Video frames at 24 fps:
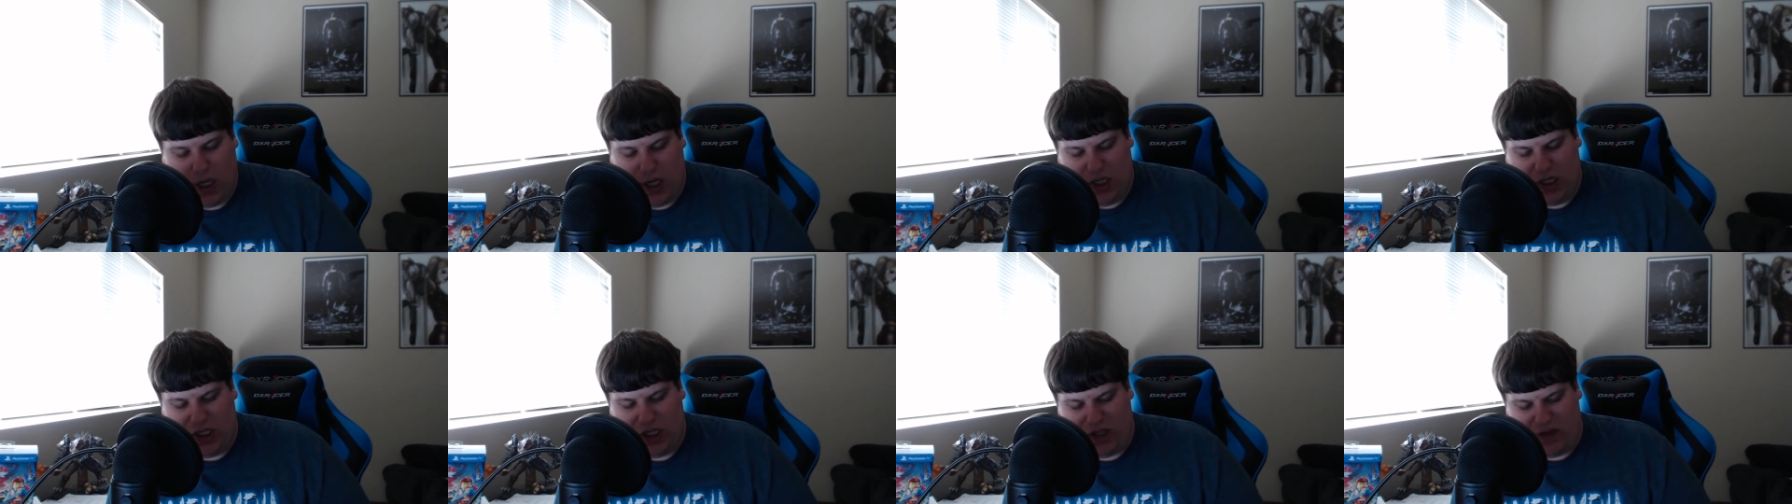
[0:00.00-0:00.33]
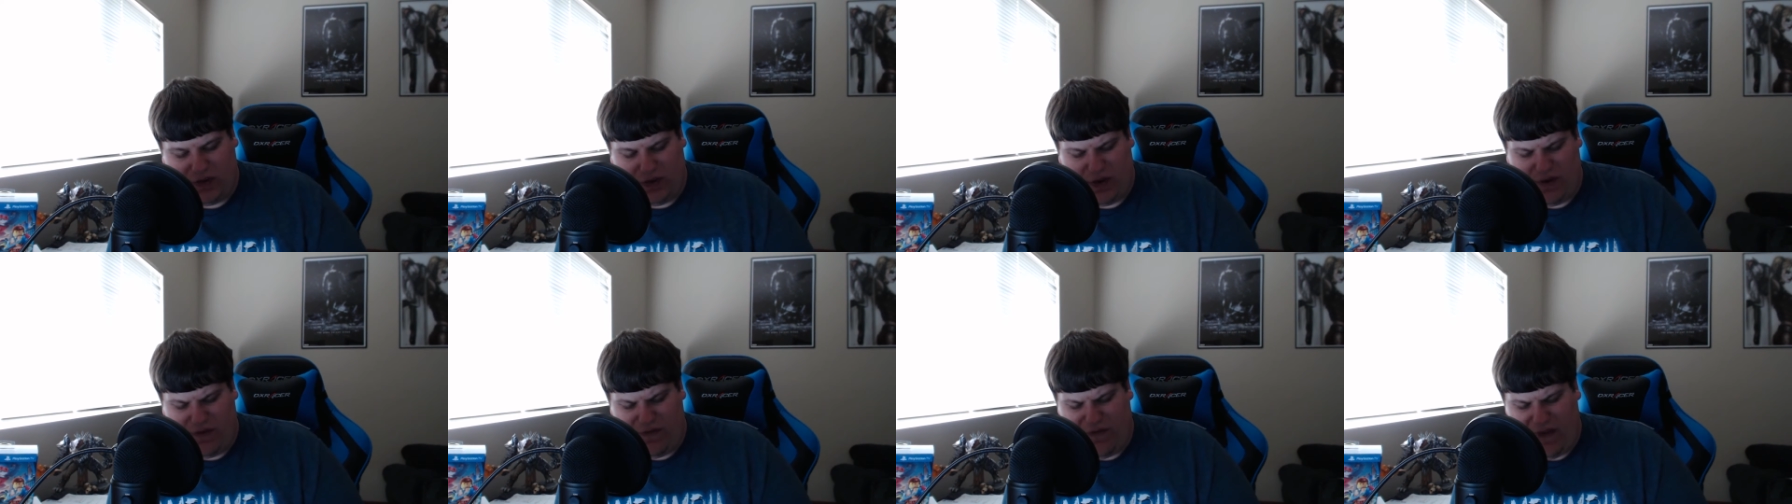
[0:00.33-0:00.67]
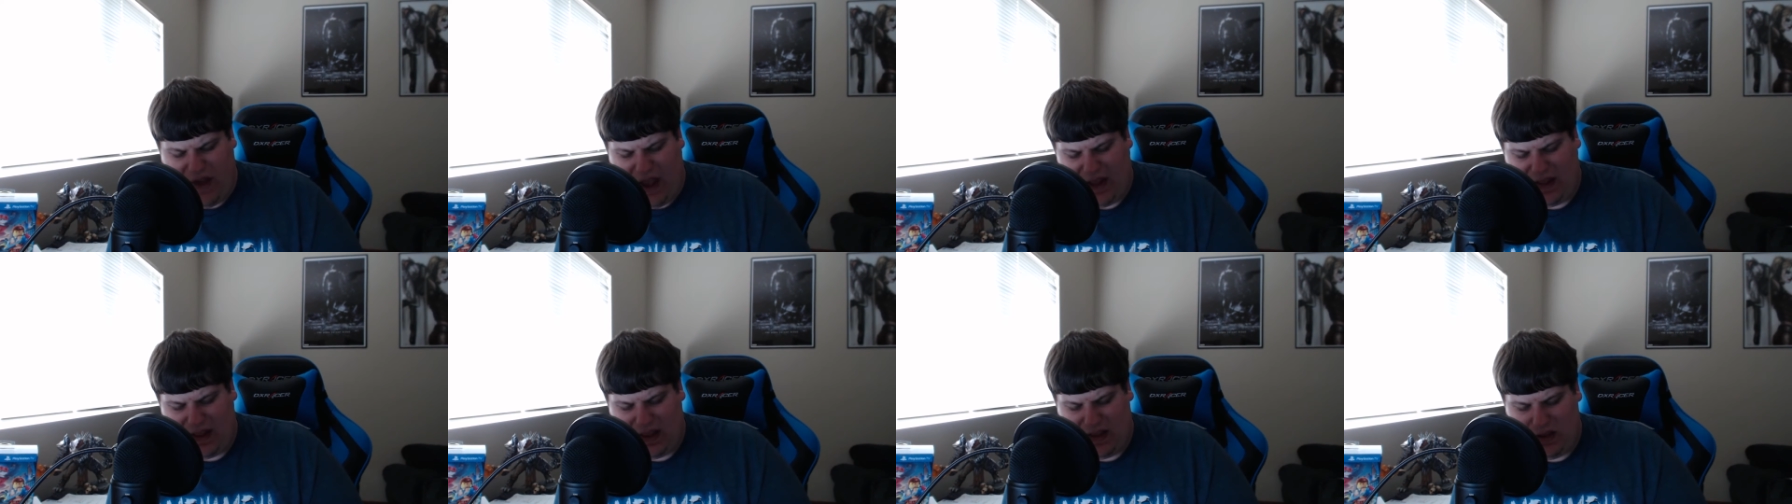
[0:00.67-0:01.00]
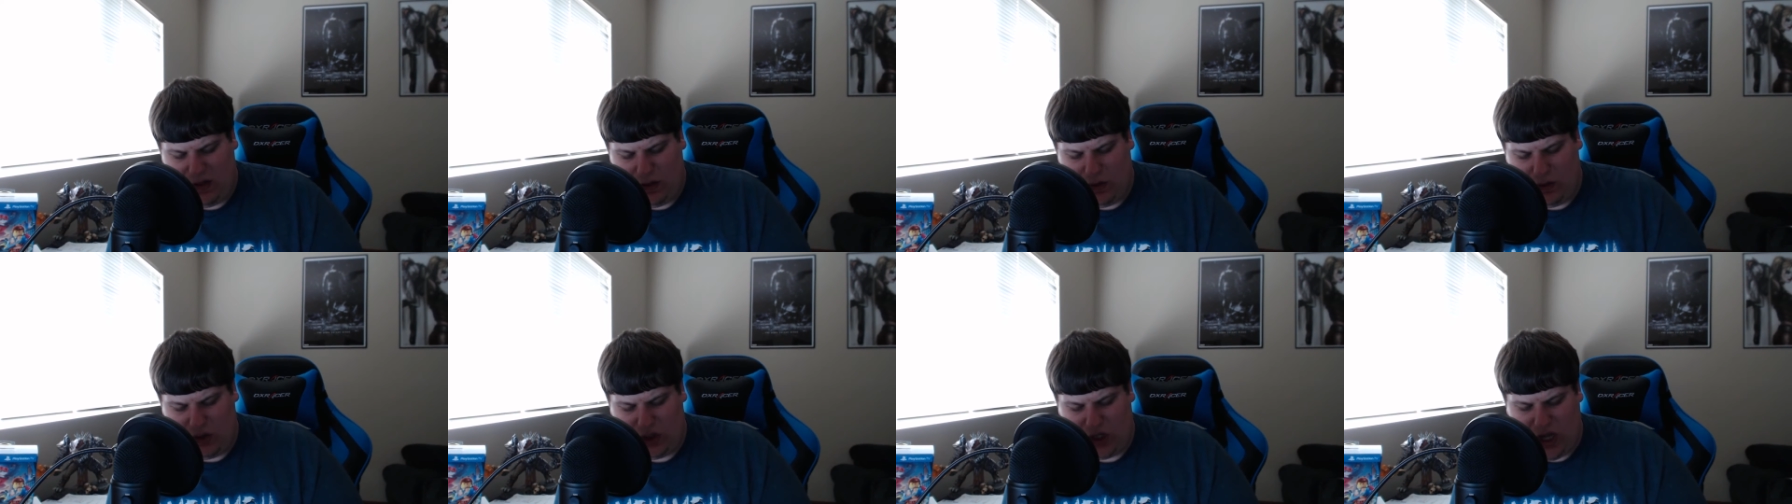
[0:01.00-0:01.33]
just for the fact that the
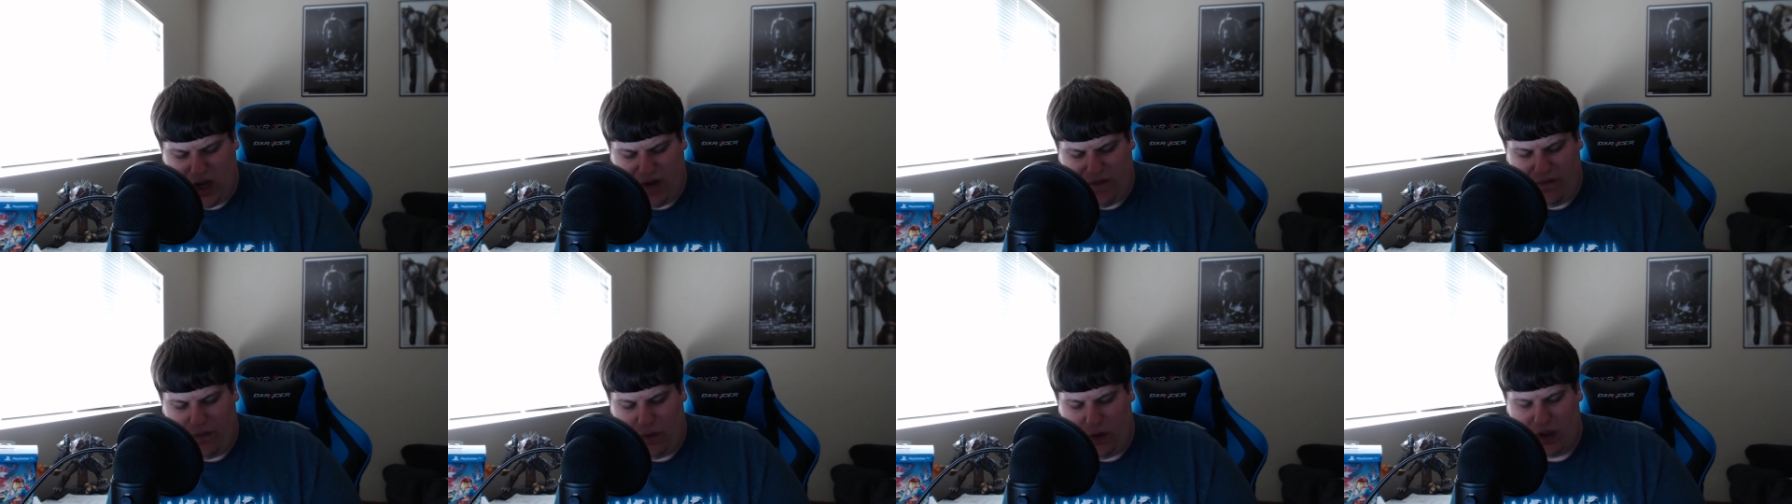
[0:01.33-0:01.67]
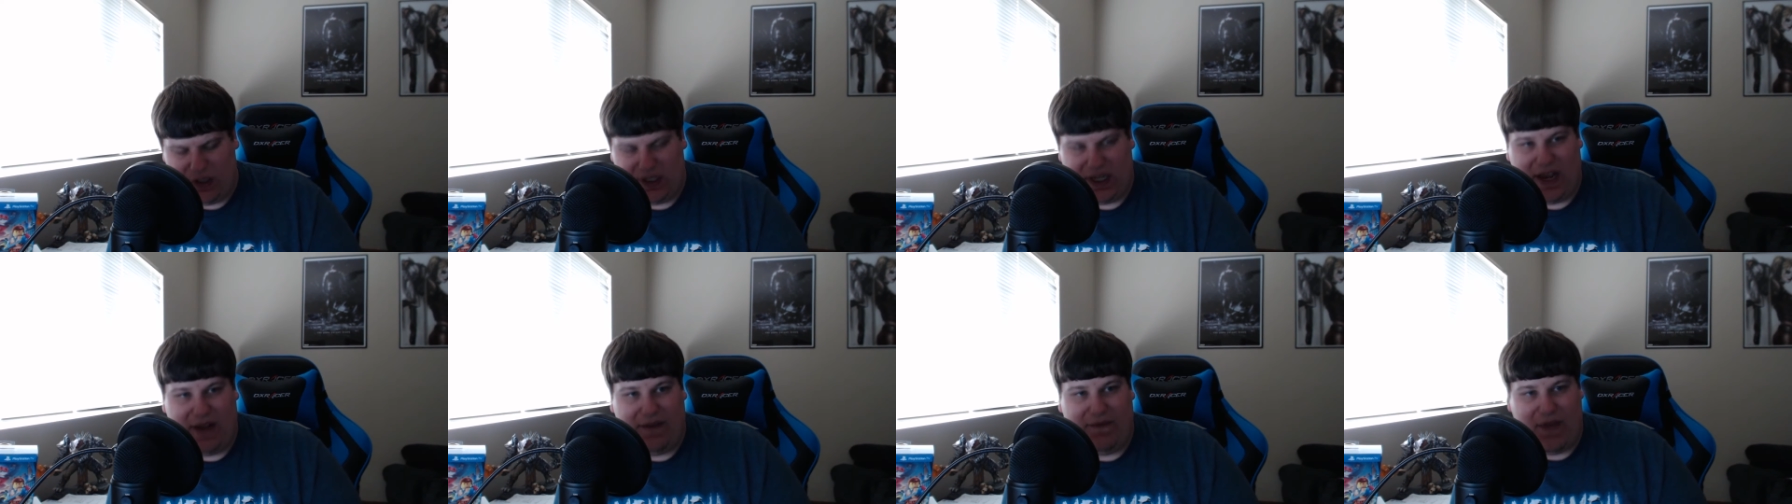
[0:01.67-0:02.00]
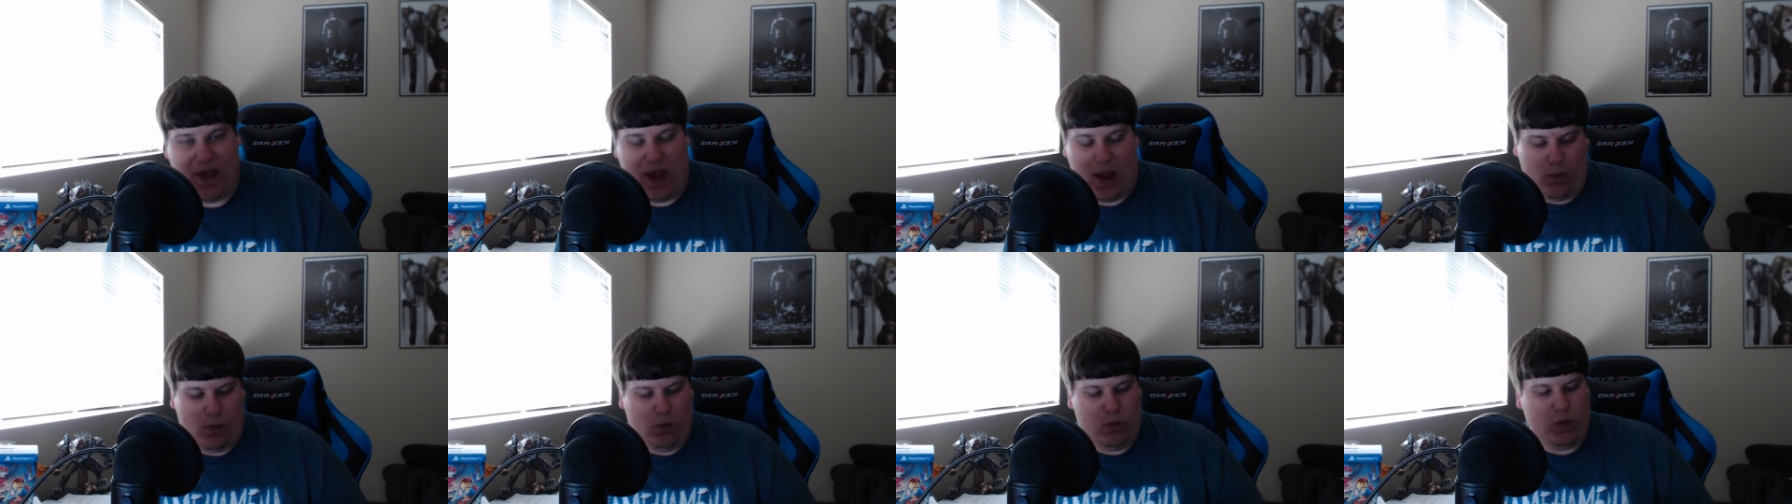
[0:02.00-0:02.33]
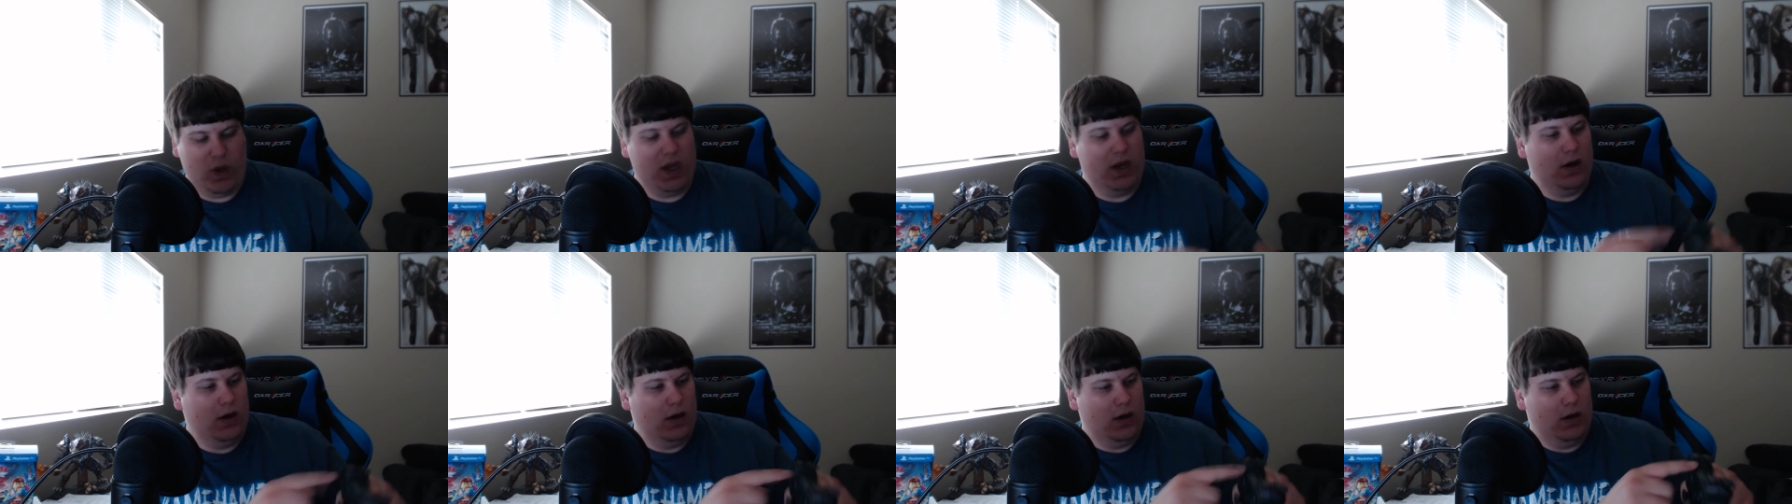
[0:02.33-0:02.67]
DualShock 4s have that
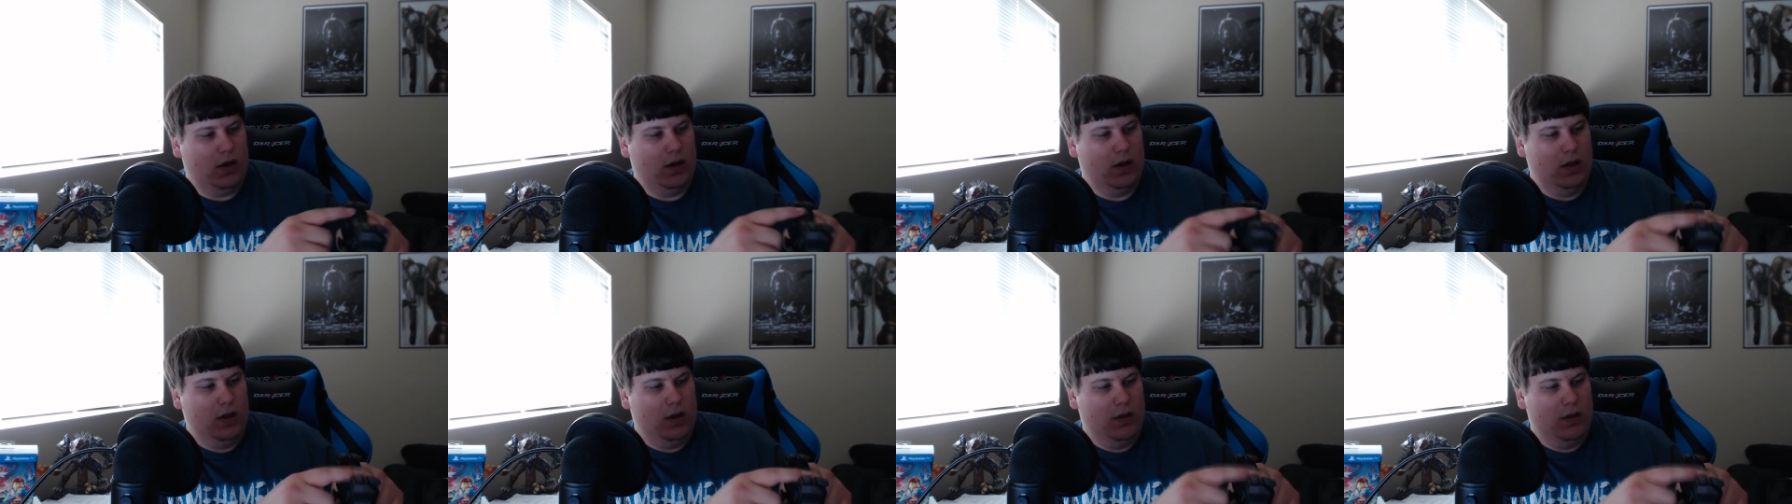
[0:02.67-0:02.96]
weird